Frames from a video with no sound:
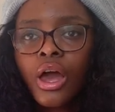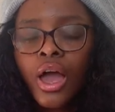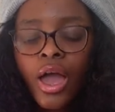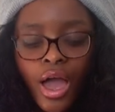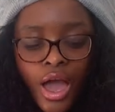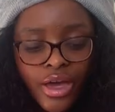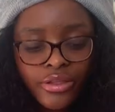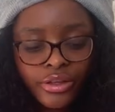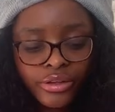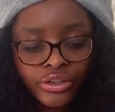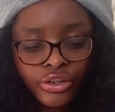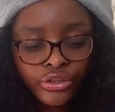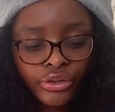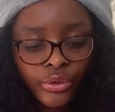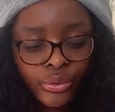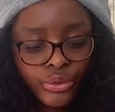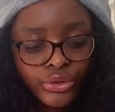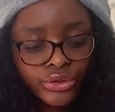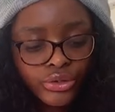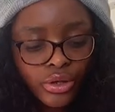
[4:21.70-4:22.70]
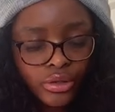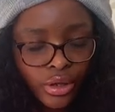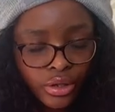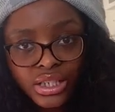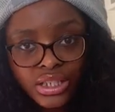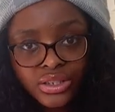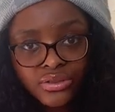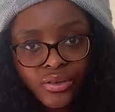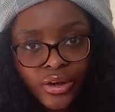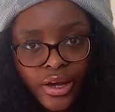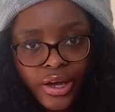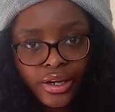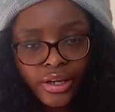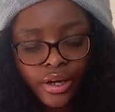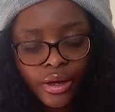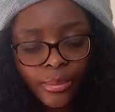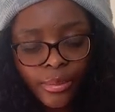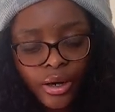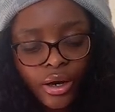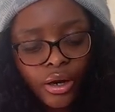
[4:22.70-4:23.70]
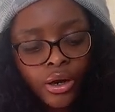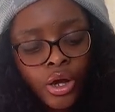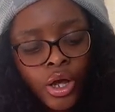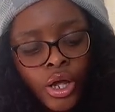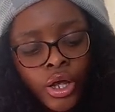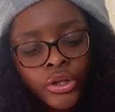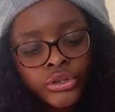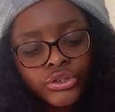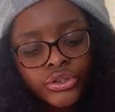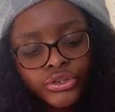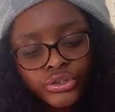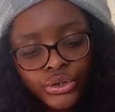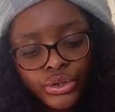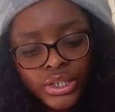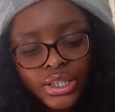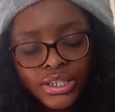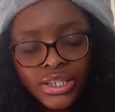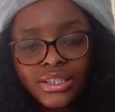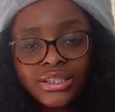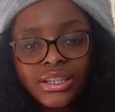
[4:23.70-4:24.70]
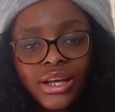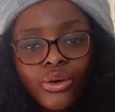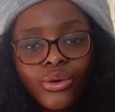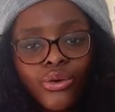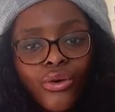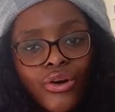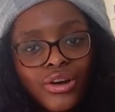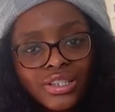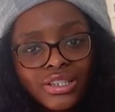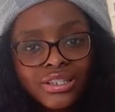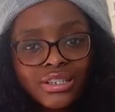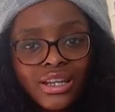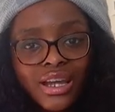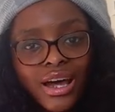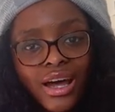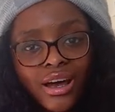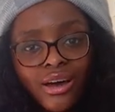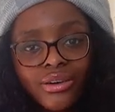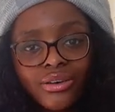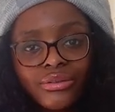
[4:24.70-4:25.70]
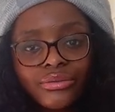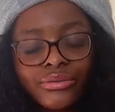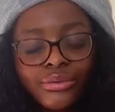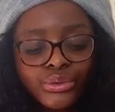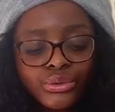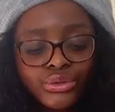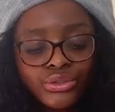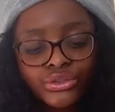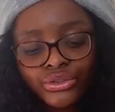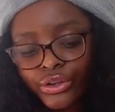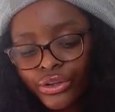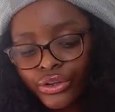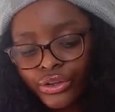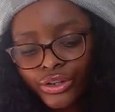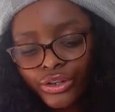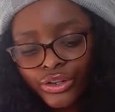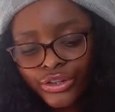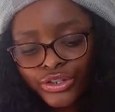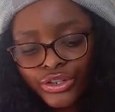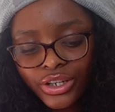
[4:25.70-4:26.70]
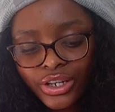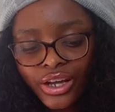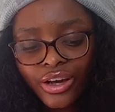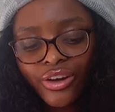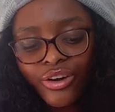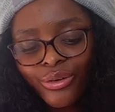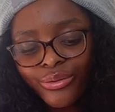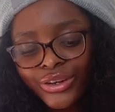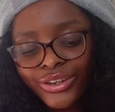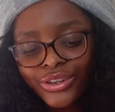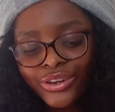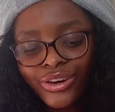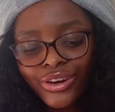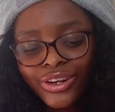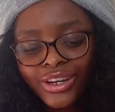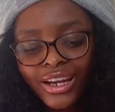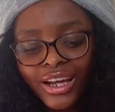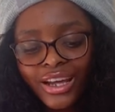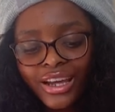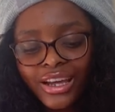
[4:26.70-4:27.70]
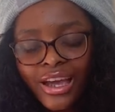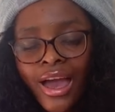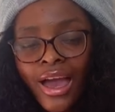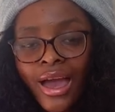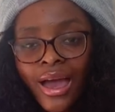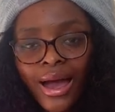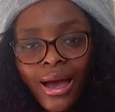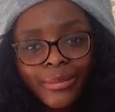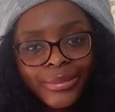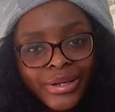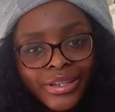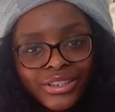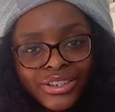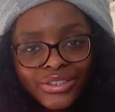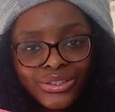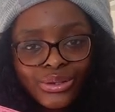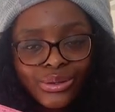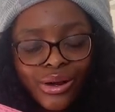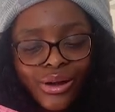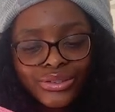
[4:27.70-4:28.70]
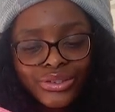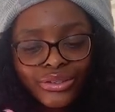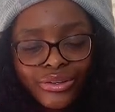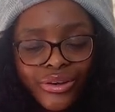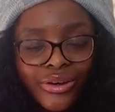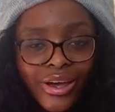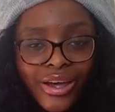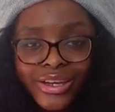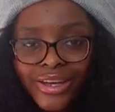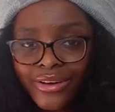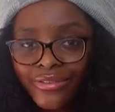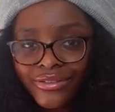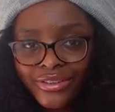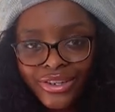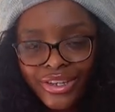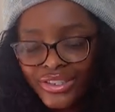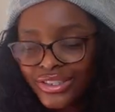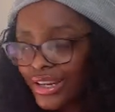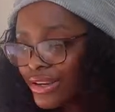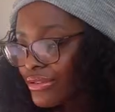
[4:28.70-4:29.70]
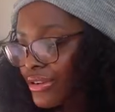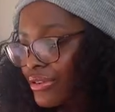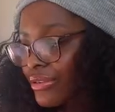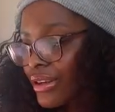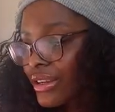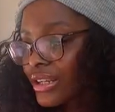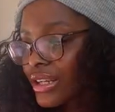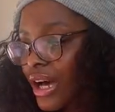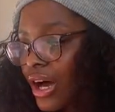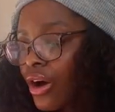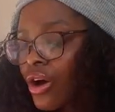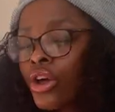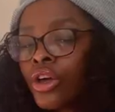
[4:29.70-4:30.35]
And then, you know what's so satisfying about to-do lists is that crossing it out feels so good, because you're like, oh my god, like, I made this 2 hours ago and I finished everything now.